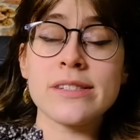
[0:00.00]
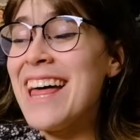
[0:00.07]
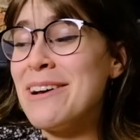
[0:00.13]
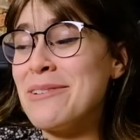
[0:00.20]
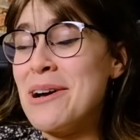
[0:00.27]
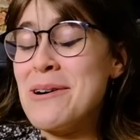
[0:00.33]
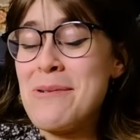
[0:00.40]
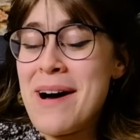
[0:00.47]
I
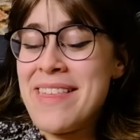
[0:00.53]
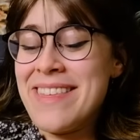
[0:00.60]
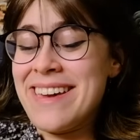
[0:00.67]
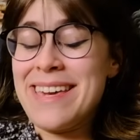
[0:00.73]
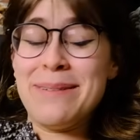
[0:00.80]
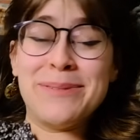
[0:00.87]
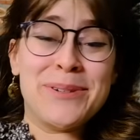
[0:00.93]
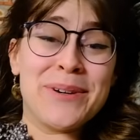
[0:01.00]
don't know why they
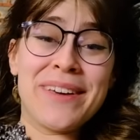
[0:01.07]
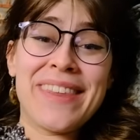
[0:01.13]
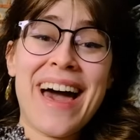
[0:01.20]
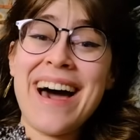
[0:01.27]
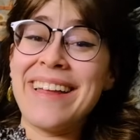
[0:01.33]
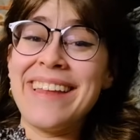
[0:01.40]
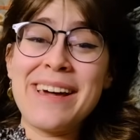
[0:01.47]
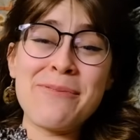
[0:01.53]
keep doing
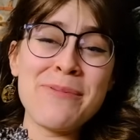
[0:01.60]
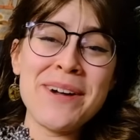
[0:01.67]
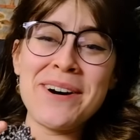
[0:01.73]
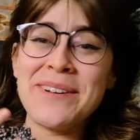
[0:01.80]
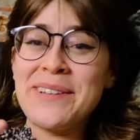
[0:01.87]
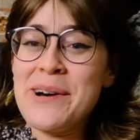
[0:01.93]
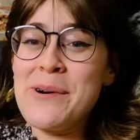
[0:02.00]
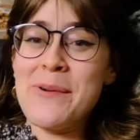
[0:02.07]
that. Like, we
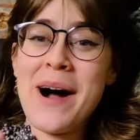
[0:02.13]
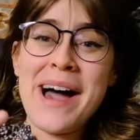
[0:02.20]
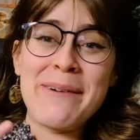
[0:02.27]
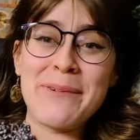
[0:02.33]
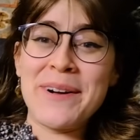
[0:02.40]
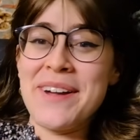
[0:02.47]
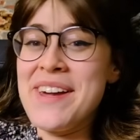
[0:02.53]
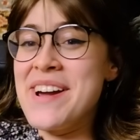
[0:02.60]
all know why
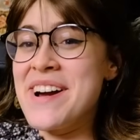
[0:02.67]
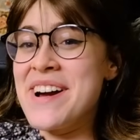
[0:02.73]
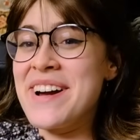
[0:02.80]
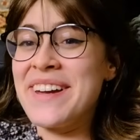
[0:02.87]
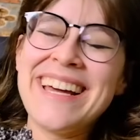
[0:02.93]
we're here.